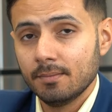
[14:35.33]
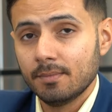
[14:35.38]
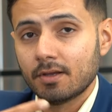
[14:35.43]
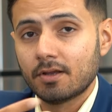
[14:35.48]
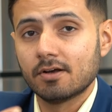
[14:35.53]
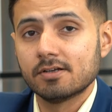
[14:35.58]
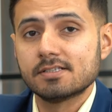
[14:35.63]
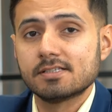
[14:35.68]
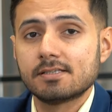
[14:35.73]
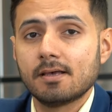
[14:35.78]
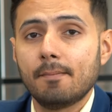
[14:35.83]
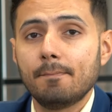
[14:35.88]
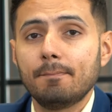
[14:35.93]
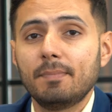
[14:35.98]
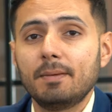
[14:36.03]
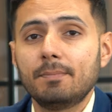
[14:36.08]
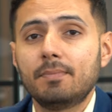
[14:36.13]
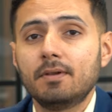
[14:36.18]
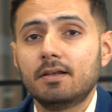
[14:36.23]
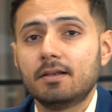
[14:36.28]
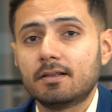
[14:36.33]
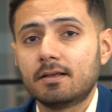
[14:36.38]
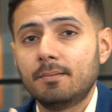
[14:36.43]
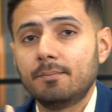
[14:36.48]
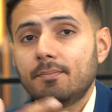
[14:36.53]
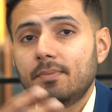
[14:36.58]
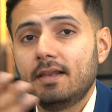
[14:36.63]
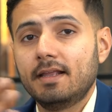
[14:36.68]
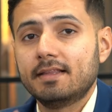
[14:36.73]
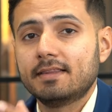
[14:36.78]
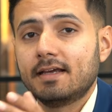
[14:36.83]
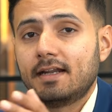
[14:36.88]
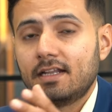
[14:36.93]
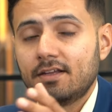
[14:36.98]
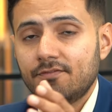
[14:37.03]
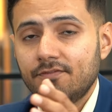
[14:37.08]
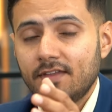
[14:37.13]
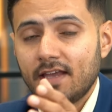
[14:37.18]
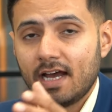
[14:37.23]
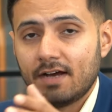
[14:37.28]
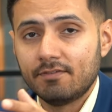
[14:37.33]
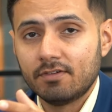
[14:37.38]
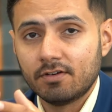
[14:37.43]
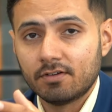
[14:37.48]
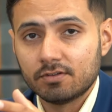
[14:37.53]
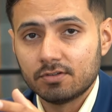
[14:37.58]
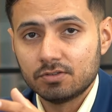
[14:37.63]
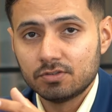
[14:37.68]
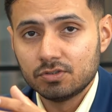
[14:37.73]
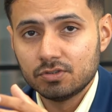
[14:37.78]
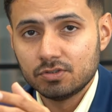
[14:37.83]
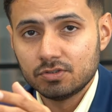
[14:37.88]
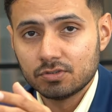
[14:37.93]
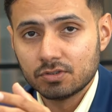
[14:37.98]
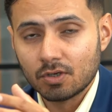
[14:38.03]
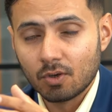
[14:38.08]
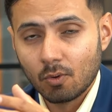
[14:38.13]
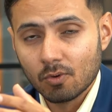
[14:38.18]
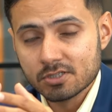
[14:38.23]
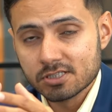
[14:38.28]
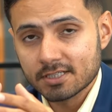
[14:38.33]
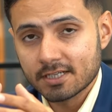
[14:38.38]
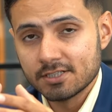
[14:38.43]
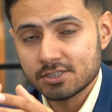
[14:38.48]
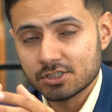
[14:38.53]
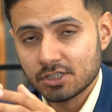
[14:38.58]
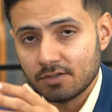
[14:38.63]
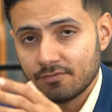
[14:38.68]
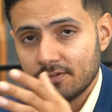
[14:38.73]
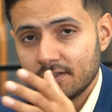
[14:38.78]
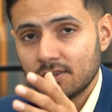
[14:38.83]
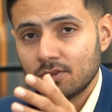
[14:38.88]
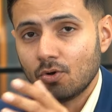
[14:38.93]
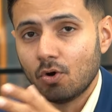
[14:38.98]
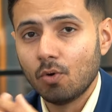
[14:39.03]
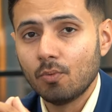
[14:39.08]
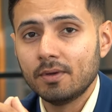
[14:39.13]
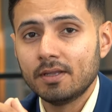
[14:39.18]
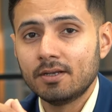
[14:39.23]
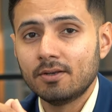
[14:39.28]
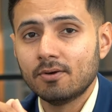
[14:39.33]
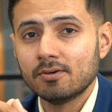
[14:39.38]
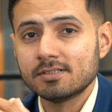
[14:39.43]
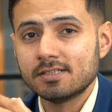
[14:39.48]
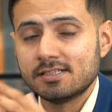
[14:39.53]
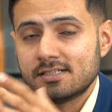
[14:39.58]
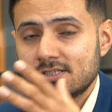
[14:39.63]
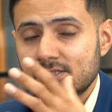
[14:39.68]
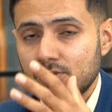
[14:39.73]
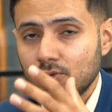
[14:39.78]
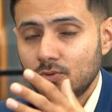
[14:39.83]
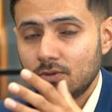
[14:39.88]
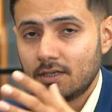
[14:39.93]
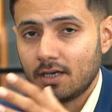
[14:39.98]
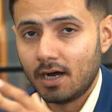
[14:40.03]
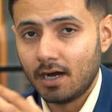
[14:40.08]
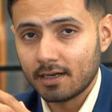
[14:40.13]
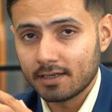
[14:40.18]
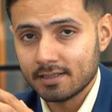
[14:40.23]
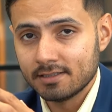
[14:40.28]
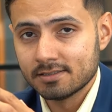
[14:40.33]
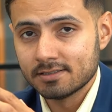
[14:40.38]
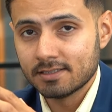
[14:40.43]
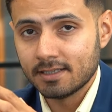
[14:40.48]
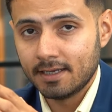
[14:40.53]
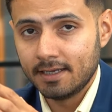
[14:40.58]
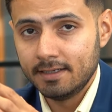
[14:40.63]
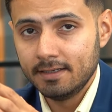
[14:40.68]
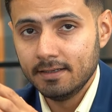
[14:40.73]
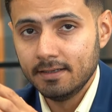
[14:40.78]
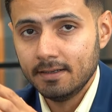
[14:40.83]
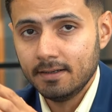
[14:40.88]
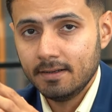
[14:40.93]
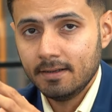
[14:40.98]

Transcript: because some people complain that if they have a closed kitchen with no windows, it's too dark inside.